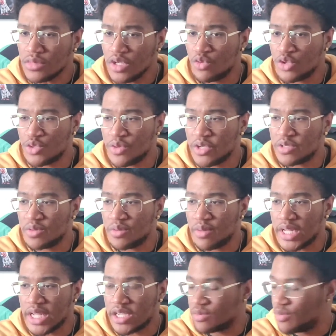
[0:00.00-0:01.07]
Which brings me to my
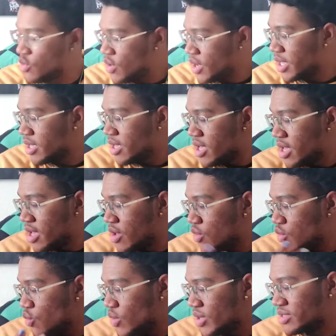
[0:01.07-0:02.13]
next point.
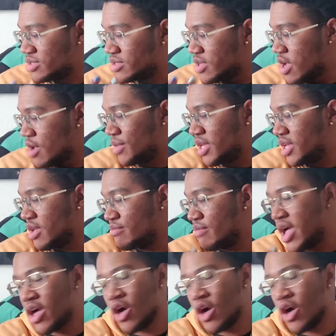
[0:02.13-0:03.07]
What's coming and my